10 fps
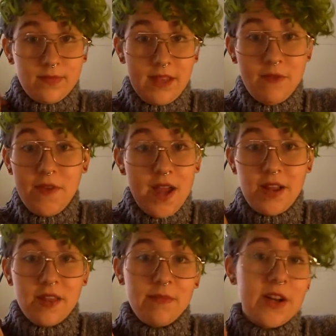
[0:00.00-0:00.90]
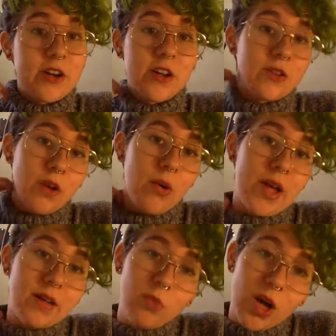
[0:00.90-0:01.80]
If you've got nothing better to do, go
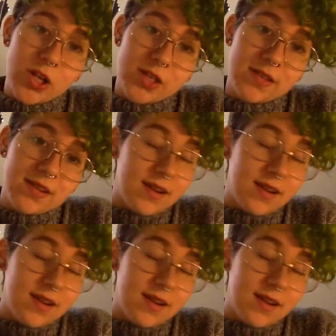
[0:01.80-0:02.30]
ahead, watch it.